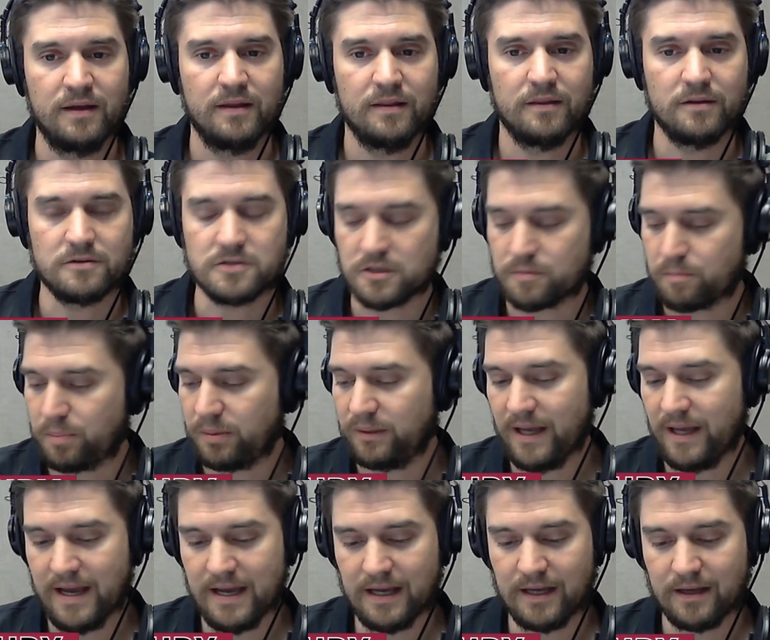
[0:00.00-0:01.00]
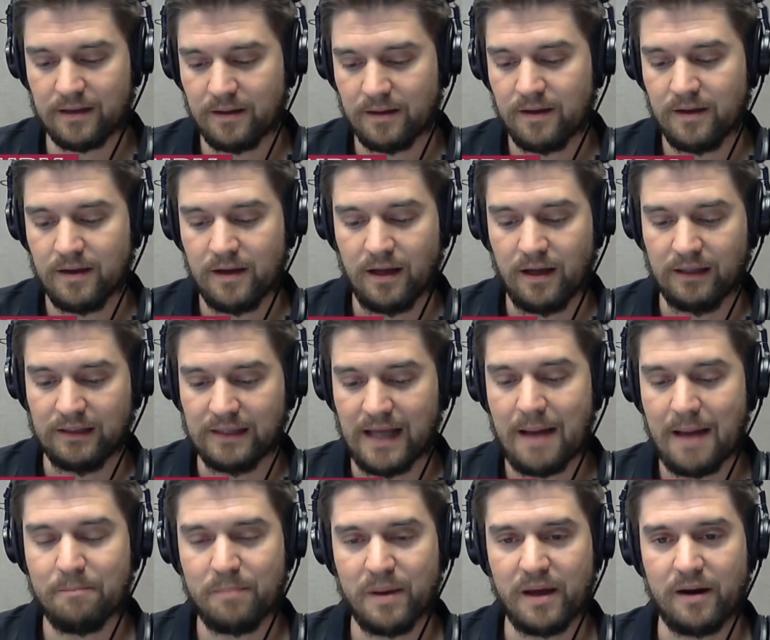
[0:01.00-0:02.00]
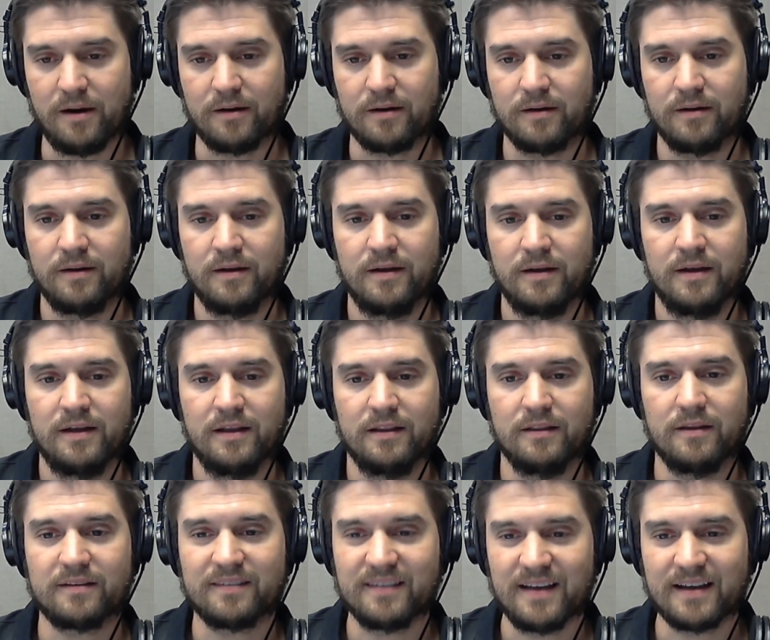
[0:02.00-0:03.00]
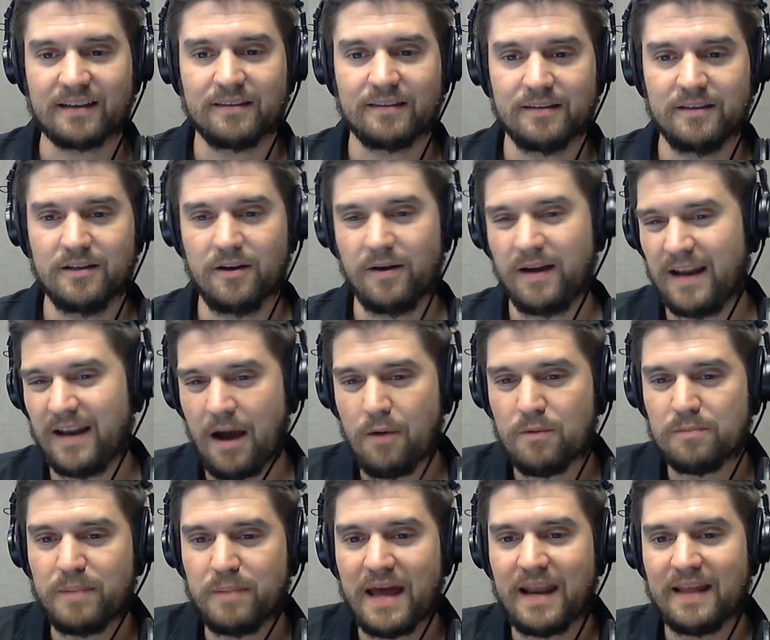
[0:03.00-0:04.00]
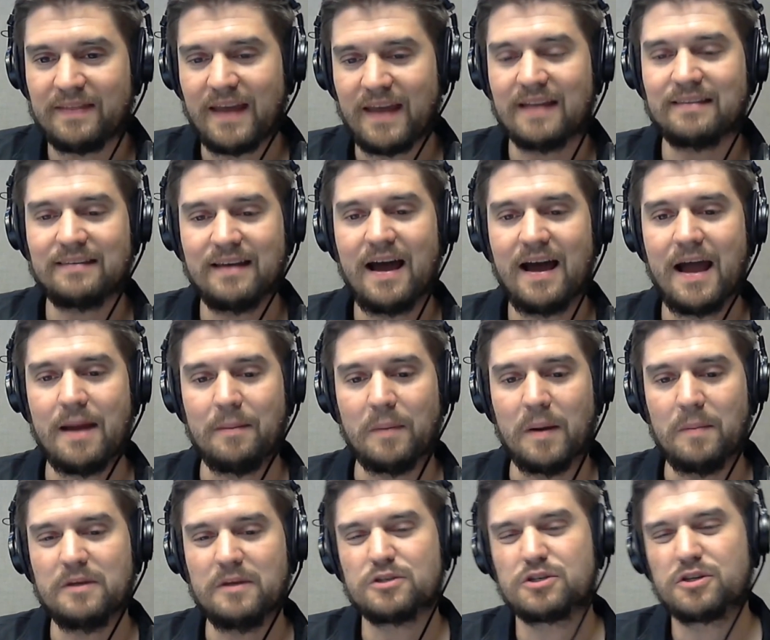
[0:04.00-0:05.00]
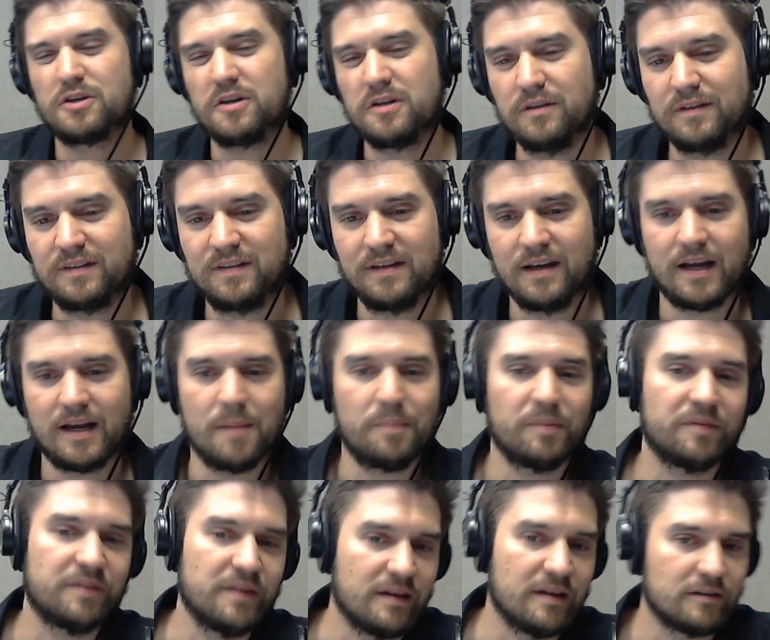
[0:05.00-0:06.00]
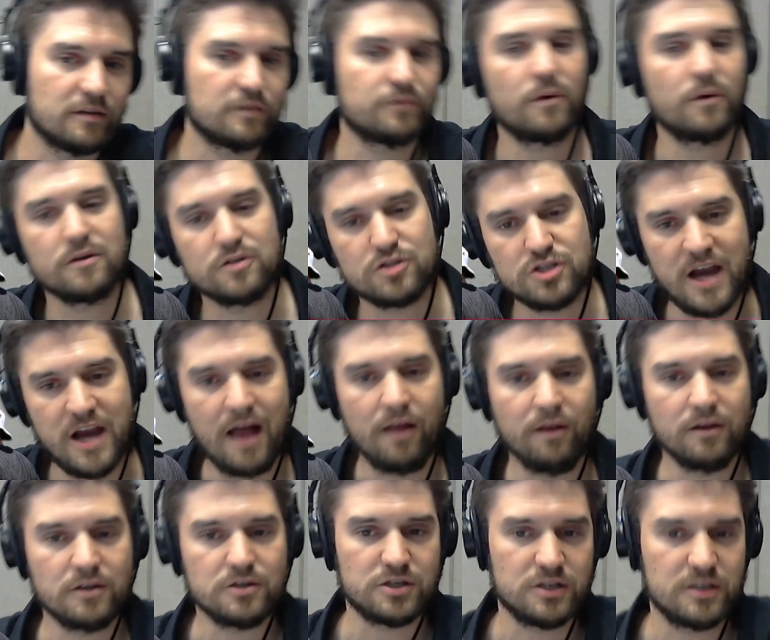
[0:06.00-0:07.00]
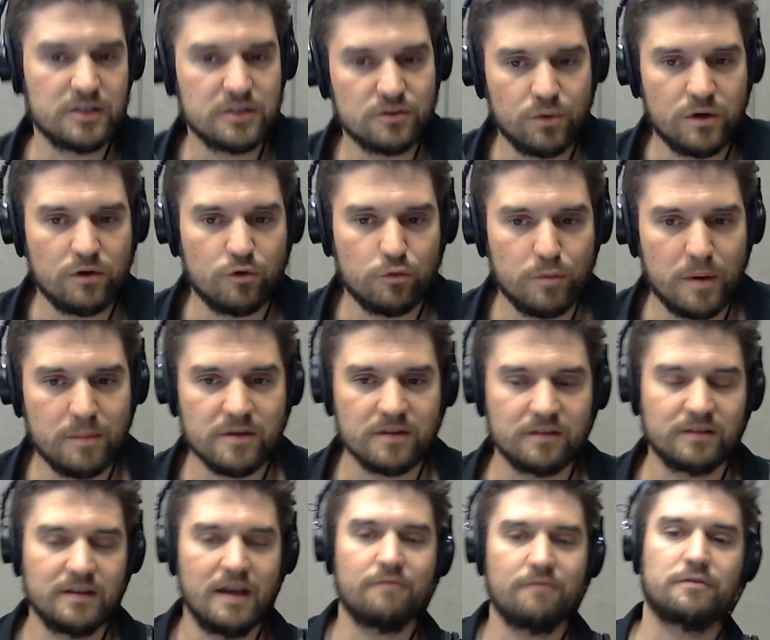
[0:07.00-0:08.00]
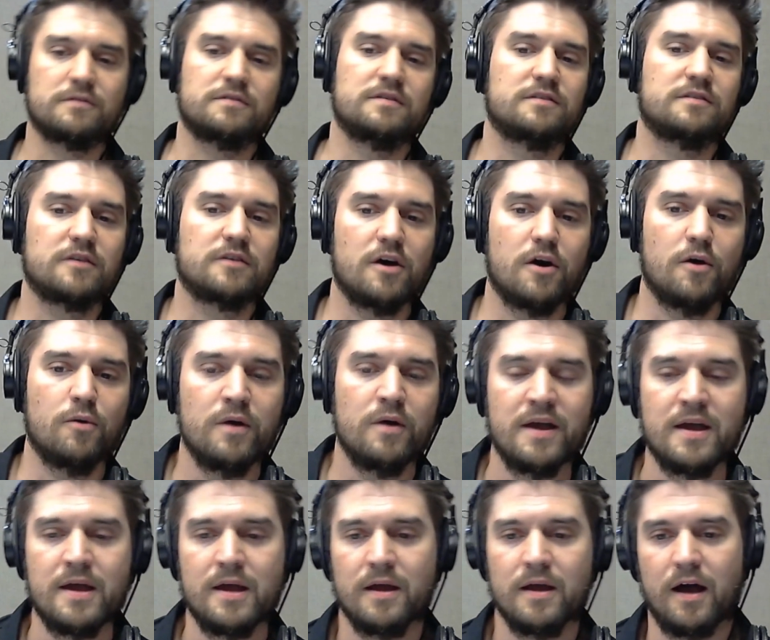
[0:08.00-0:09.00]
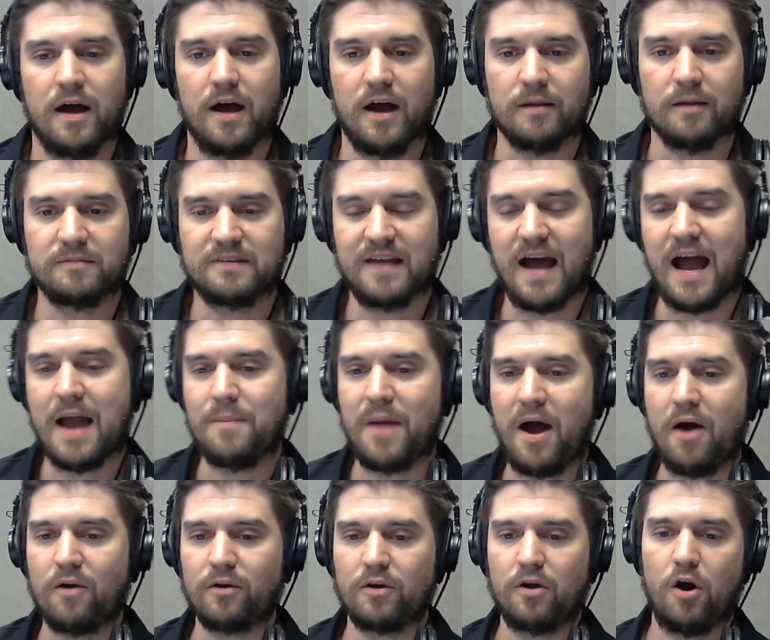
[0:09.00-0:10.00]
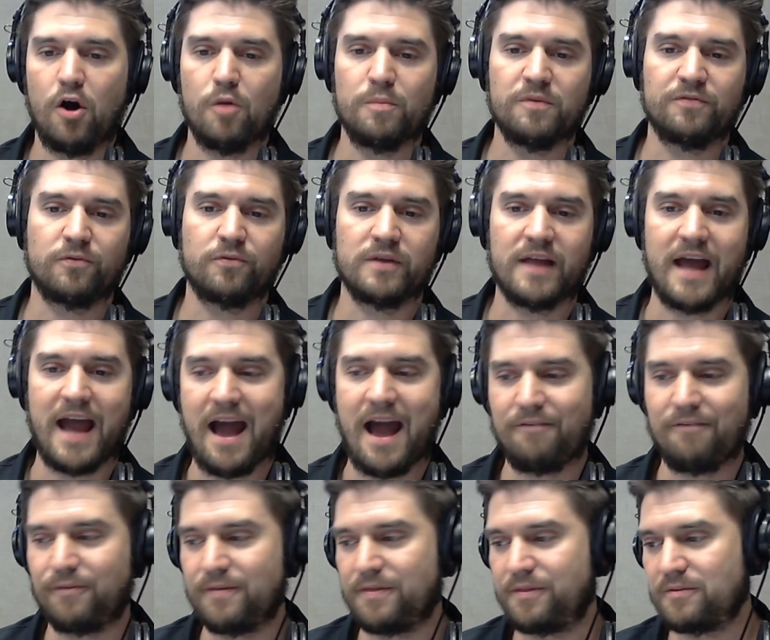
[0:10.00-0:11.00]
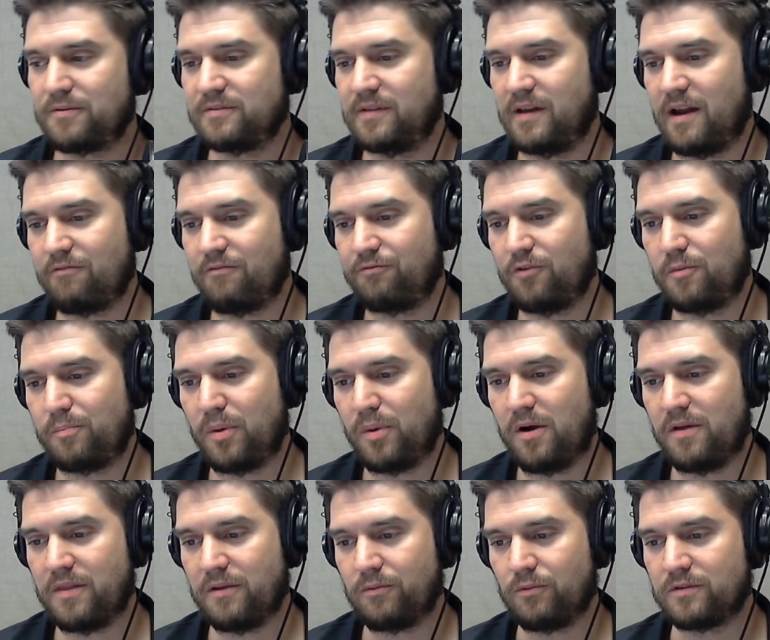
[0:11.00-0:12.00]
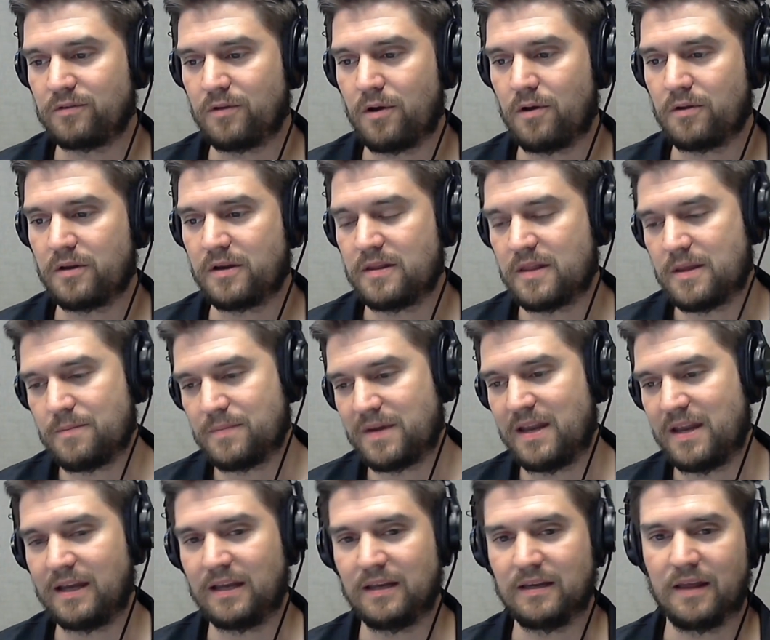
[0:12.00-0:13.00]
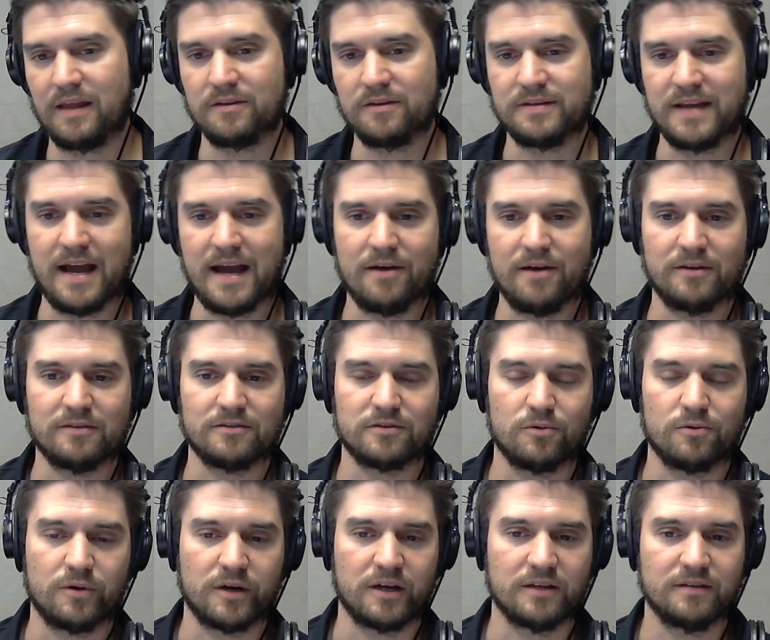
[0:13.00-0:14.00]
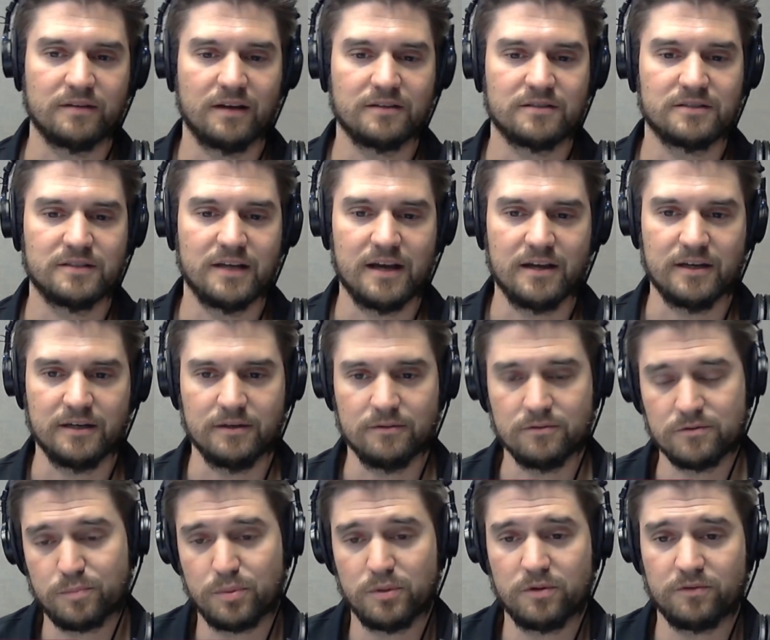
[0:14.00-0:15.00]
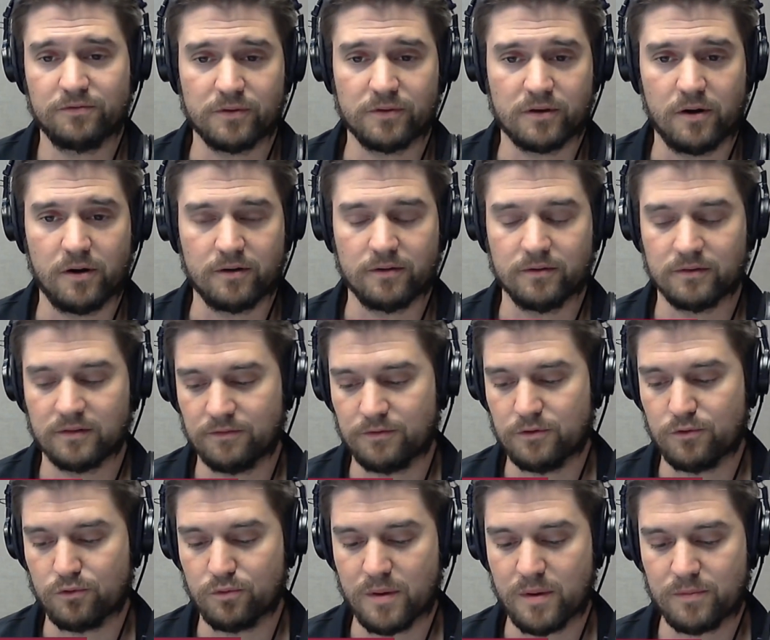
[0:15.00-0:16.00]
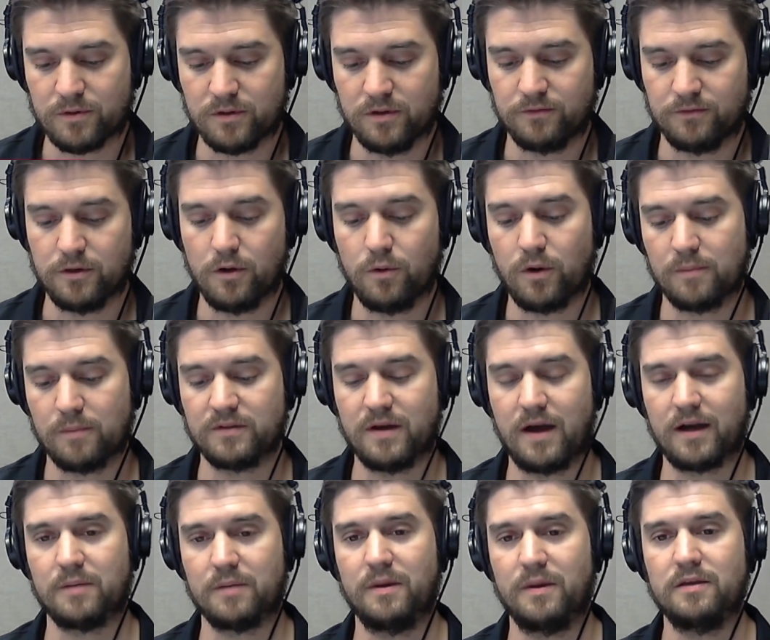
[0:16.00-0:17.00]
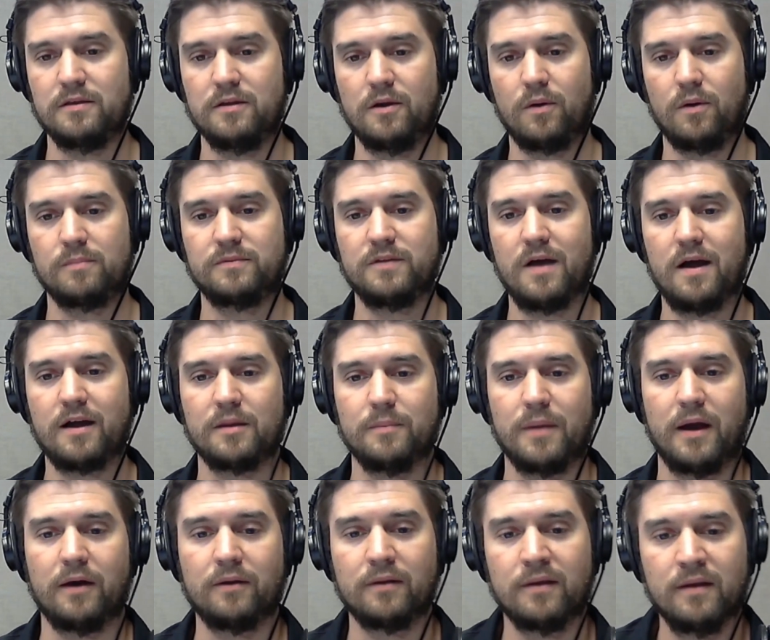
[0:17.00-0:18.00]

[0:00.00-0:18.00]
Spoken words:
They're just playing a lot better. Looks like, you know, and I would bet at that time, I mean, sure, you'd seen a couple things as far as challenges. We remember the San Francisco timeout call before the half on Thursday Night Football that resulted in them getting another down and scoring a touchdown. And it was brutal for the Cardinals. If you remember, if you know what I'm talking about, you know what I'm talking about.